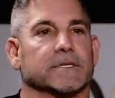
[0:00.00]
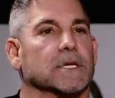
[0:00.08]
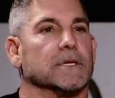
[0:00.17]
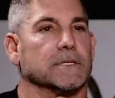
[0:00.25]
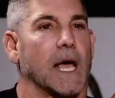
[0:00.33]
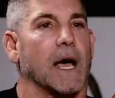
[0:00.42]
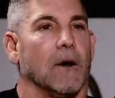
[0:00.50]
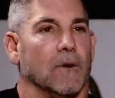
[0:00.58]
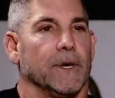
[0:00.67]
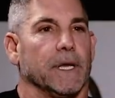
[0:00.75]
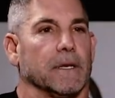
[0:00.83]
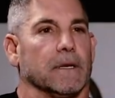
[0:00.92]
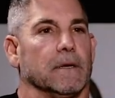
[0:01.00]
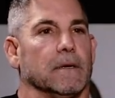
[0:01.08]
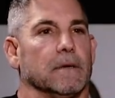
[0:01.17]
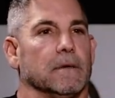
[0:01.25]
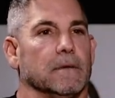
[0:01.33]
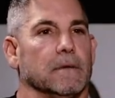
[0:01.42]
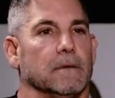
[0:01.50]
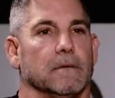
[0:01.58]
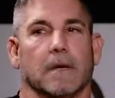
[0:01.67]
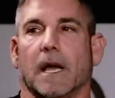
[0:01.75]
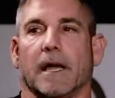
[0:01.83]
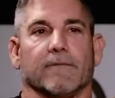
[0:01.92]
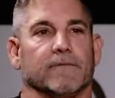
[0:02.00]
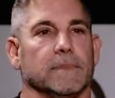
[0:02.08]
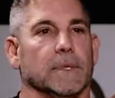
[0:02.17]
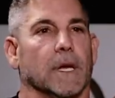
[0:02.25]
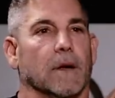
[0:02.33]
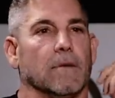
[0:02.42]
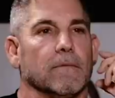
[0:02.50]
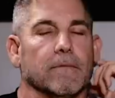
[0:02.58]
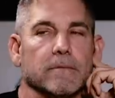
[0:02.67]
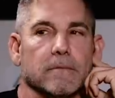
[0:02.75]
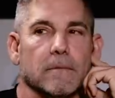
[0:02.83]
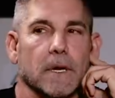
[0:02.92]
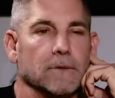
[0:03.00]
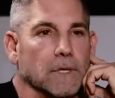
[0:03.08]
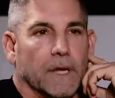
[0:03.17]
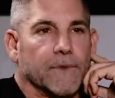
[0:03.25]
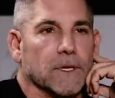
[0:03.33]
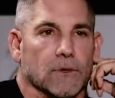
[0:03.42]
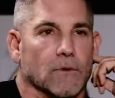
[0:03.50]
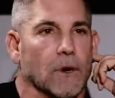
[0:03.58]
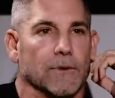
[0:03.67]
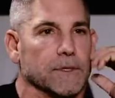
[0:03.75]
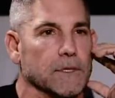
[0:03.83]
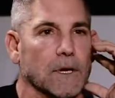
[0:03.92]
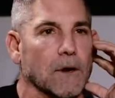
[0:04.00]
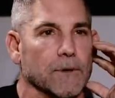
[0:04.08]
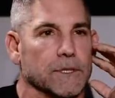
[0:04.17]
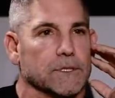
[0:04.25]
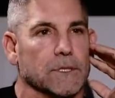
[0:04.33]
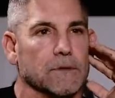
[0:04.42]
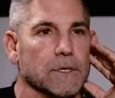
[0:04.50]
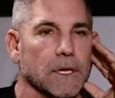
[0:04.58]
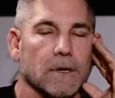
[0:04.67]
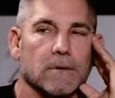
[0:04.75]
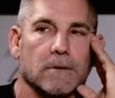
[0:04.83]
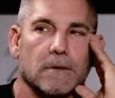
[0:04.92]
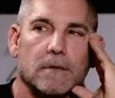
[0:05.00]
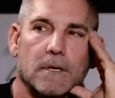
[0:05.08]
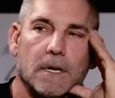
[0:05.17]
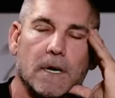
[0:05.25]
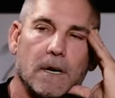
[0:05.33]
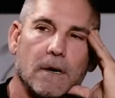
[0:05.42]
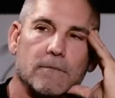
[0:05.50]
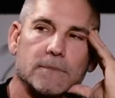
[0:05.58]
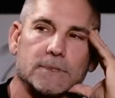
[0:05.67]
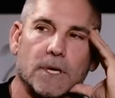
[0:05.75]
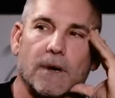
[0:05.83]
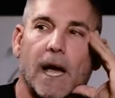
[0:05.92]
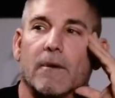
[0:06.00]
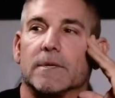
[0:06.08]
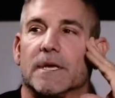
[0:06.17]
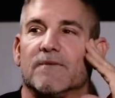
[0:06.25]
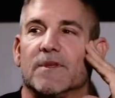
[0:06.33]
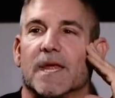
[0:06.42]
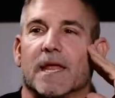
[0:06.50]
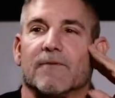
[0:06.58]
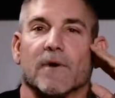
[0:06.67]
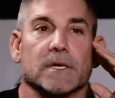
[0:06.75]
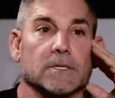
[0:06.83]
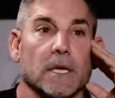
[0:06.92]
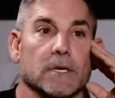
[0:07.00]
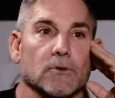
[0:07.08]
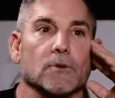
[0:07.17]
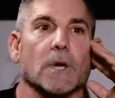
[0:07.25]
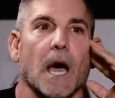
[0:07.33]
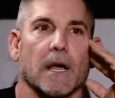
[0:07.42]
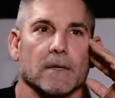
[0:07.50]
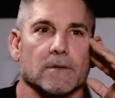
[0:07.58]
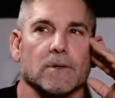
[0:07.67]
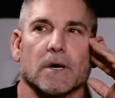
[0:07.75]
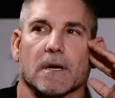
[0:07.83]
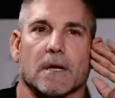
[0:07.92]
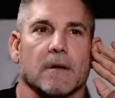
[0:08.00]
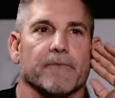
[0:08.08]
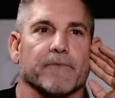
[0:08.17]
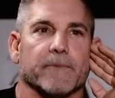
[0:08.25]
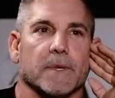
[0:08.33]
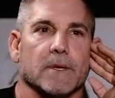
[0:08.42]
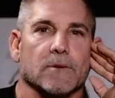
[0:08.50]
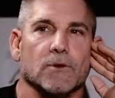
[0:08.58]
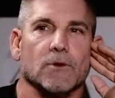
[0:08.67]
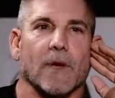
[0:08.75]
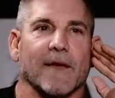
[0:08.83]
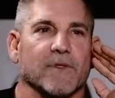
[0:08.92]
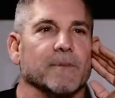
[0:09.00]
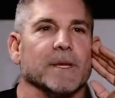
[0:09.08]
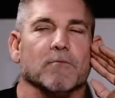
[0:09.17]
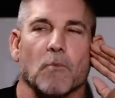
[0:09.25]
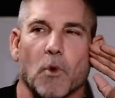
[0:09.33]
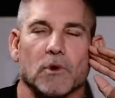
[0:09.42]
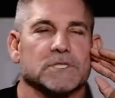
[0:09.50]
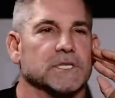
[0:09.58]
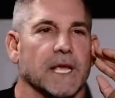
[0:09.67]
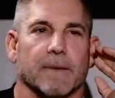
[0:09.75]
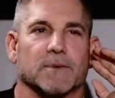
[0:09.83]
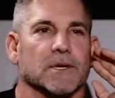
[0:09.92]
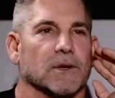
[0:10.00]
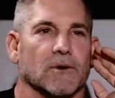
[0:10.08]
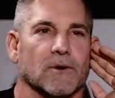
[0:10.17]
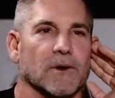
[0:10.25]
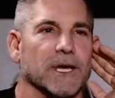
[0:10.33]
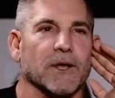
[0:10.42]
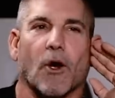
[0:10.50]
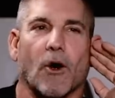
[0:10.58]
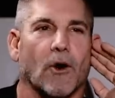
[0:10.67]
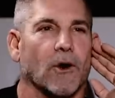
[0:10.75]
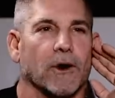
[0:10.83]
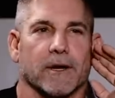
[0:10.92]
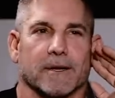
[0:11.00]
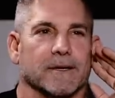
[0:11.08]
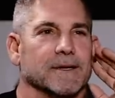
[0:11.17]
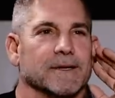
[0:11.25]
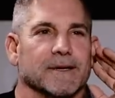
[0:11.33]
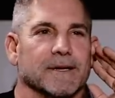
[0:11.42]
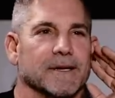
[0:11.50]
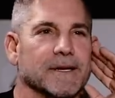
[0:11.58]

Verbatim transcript: It's because I own it. Mm-hmm. I have, you know, I think you own it, own it too. You mm-hmm. know, um, so I would give you that advice. Like you got to look. You have to be more skeptical and hard. Yeah.